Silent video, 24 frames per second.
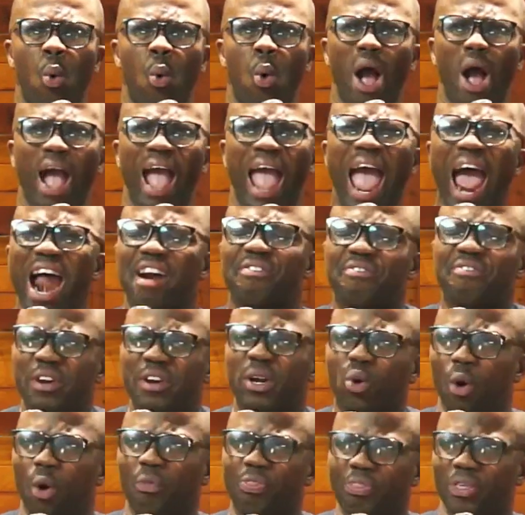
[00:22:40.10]
every
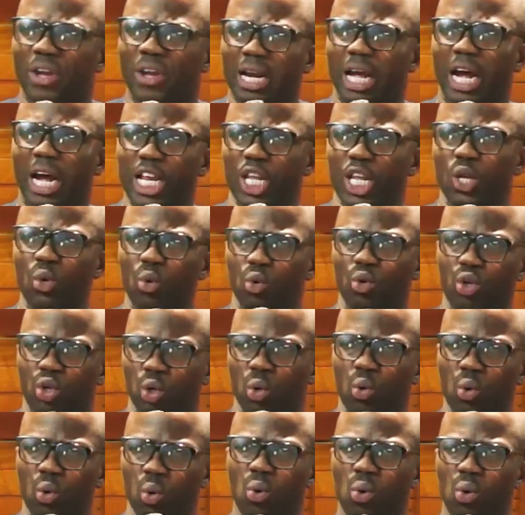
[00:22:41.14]
good thing that you
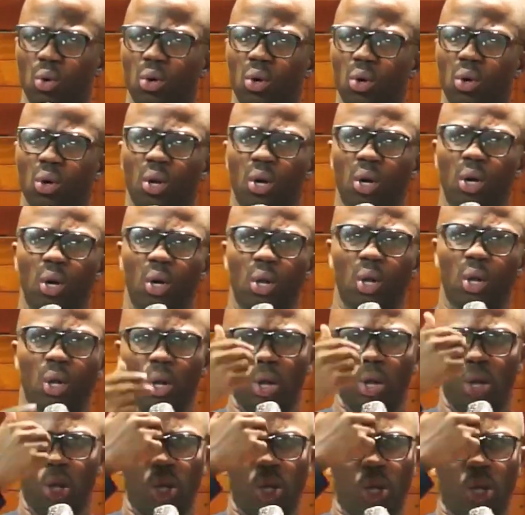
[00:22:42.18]
do,
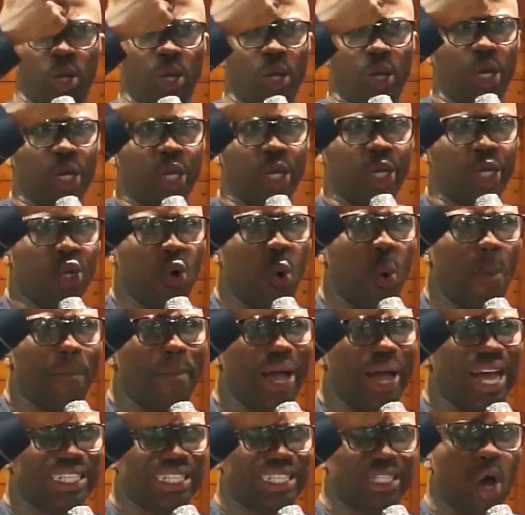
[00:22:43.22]
you
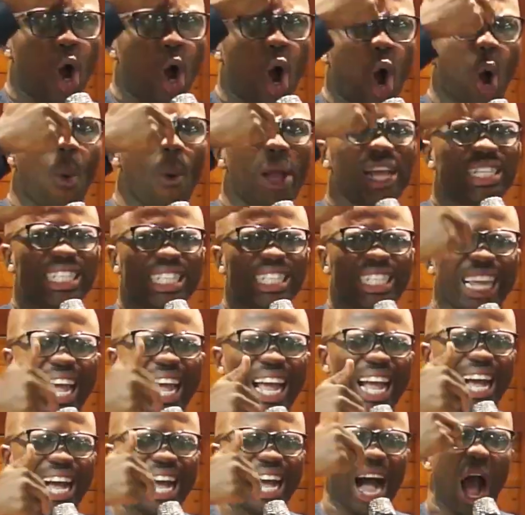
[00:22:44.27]
must always
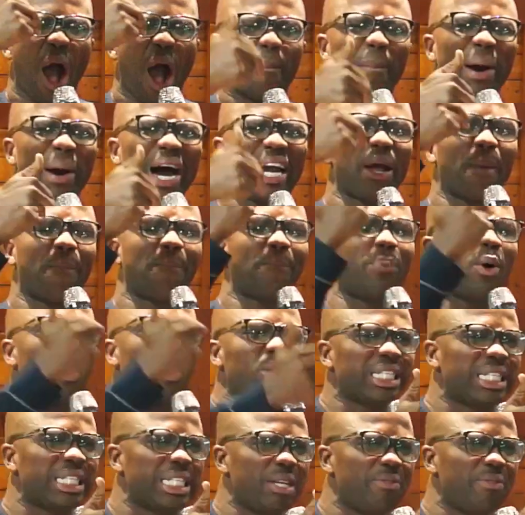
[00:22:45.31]
think about the
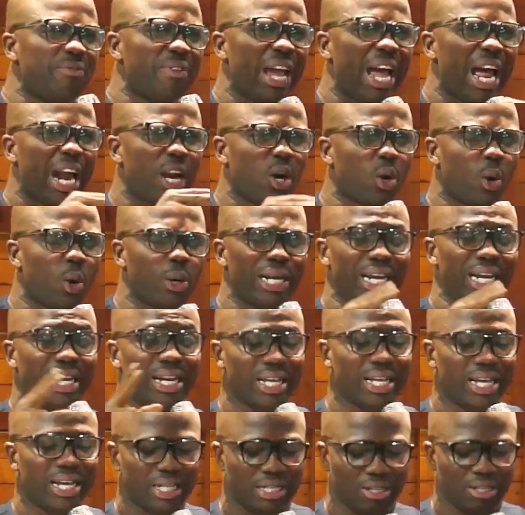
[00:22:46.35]
positive and not the
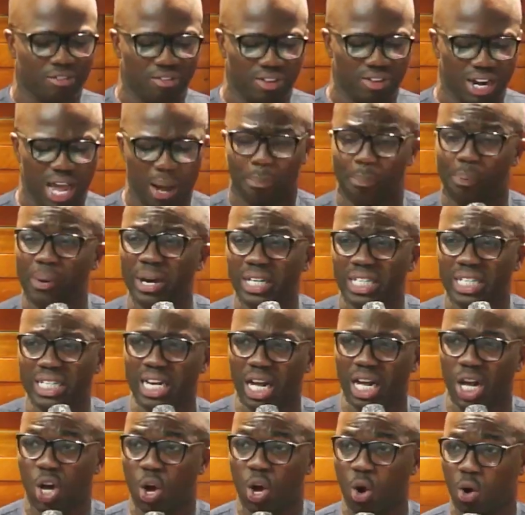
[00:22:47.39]
negative. Like preaching the
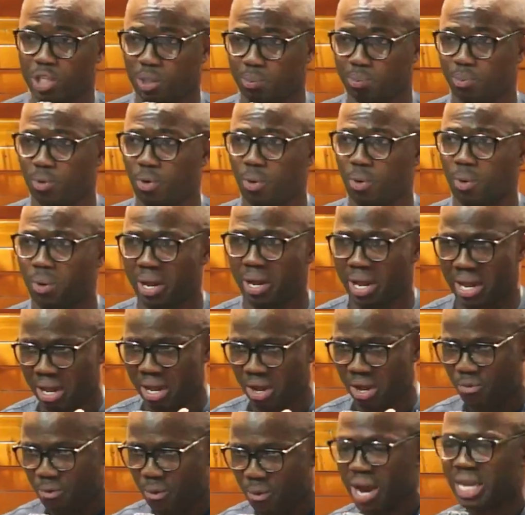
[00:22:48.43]
gospel,
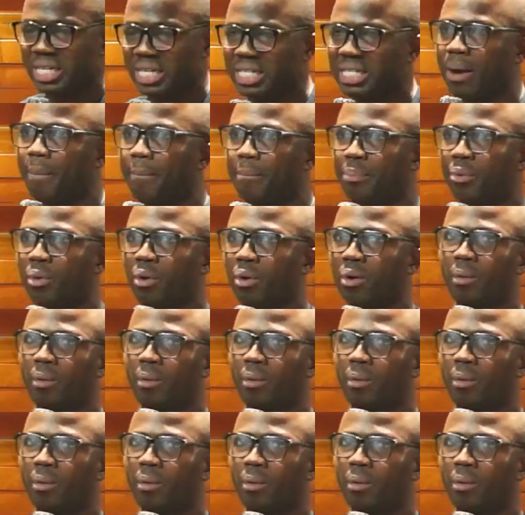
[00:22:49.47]
for example,